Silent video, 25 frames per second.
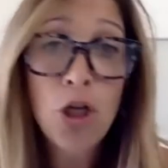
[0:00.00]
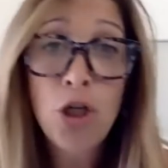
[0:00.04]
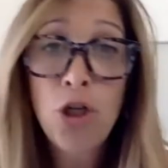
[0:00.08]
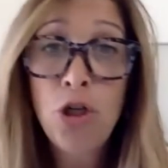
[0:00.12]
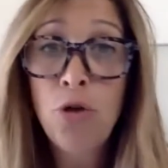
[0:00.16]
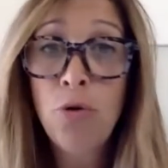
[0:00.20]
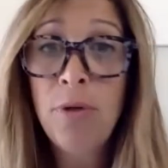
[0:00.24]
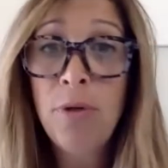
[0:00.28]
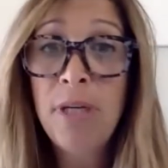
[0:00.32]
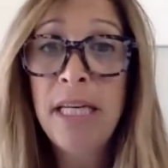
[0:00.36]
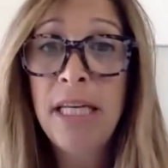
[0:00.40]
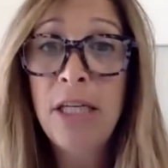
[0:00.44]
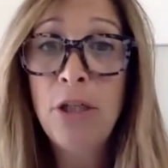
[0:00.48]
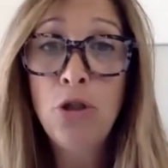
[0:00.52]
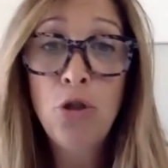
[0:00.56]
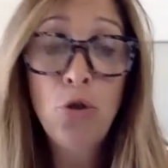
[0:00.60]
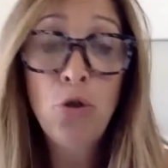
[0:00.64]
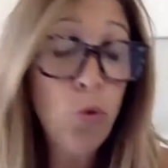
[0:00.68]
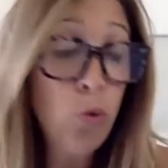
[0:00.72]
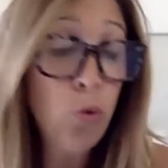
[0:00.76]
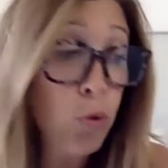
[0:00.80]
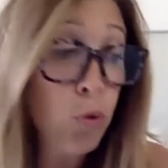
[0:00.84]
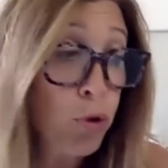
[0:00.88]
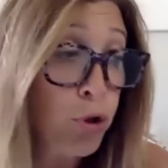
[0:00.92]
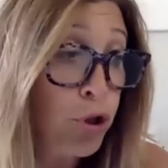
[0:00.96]
Do you need
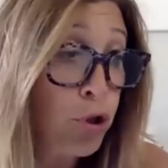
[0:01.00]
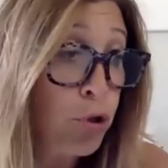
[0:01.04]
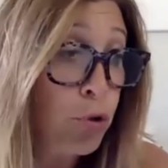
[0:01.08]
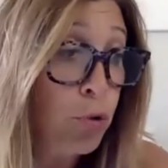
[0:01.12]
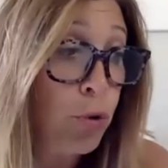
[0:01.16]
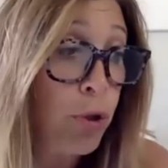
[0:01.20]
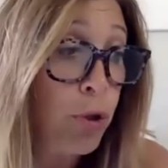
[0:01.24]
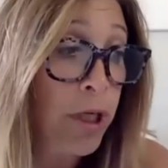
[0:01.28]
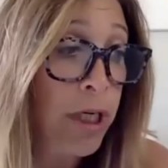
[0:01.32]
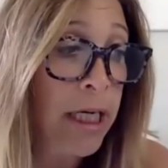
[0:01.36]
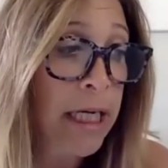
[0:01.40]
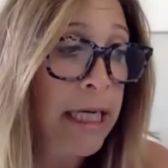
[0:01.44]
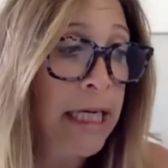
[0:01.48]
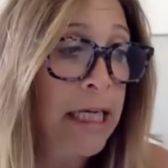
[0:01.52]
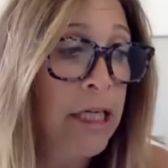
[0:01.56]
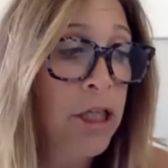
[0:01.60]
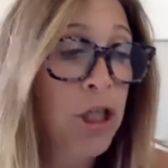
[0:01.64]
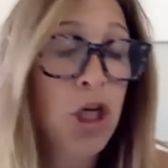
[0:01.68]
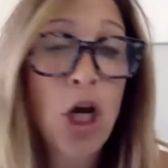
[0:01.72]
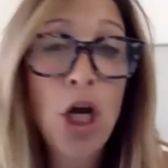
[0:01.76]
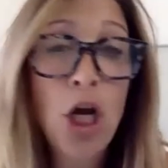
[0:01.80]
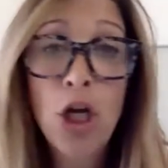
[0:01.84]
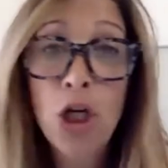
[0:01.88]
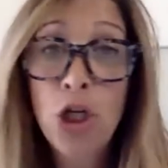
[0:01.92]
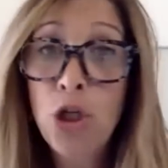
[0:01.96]
tool
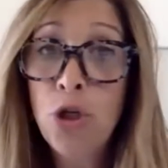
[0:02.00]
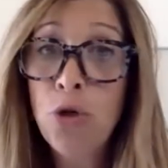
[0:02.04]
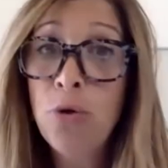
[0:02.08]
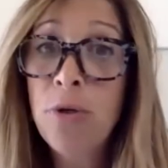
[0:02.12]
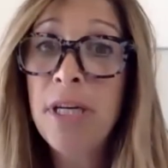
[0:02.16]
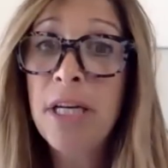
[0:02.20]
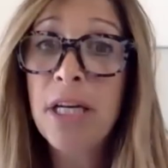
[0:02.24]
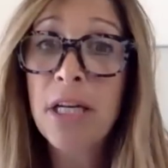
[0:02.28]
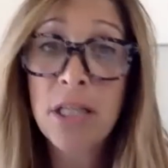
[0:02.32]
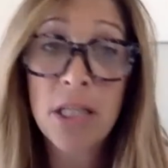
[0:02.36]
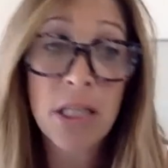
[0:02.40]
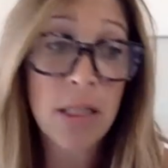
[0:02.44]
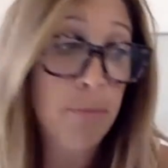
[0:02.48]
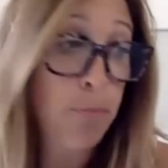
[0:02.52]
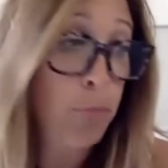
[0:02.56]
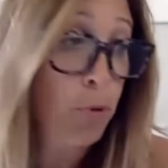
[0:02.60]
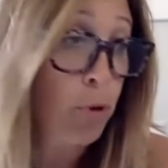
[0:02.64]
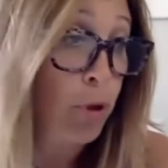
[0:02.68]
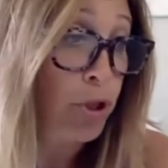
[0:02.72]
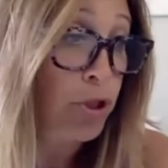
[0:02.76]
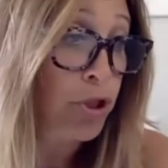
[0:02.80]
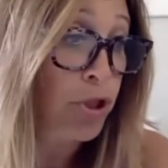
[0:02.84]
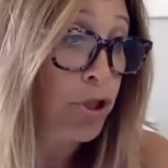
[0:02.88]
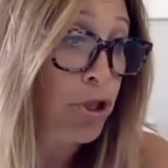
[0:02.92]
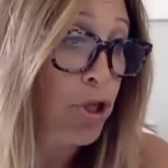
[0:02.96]
storage? Do you need a
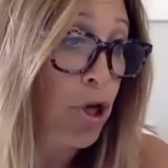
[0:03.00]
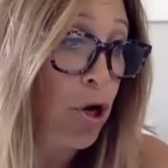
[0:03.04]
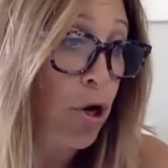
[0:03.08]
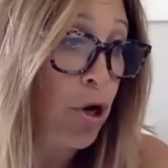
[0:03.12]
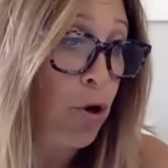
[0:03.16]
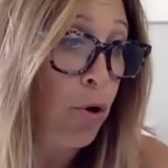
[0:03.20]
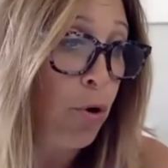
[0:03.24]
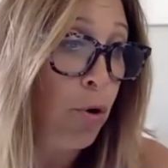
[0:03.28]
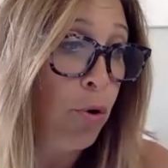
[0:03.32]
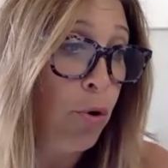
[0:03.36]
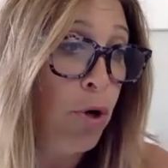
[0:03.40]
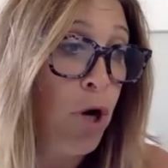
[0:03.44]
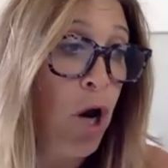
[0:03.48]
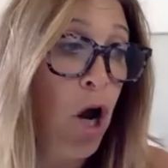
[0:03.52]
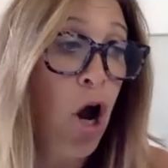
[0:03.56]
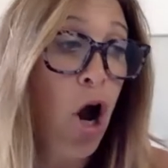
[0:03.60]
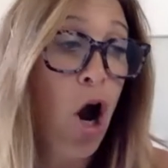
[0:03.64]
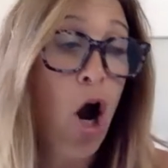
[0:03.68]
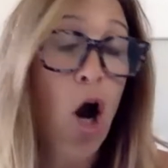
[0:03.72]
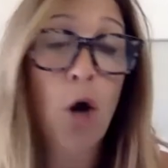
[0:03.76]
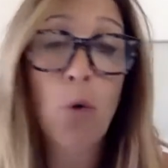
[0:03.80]
sports zone?